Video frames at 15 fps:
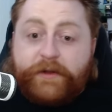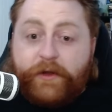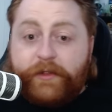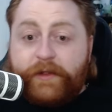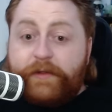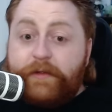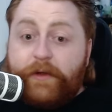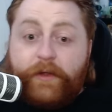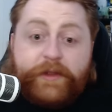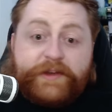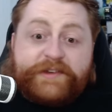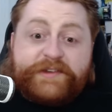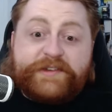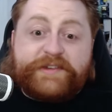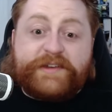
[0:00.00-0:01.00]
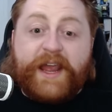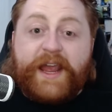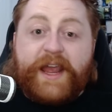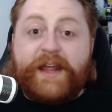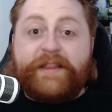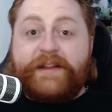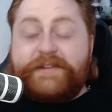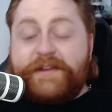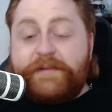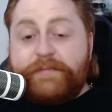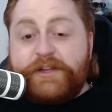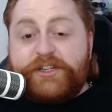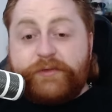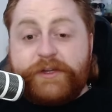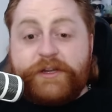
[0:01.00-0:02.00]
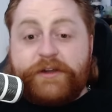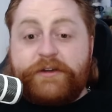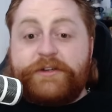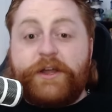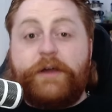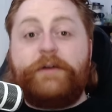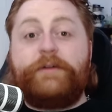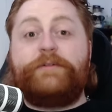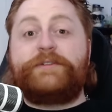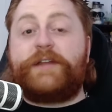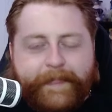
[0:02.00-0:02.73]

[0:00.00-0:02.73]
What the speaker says: on the sand that's in between your toes.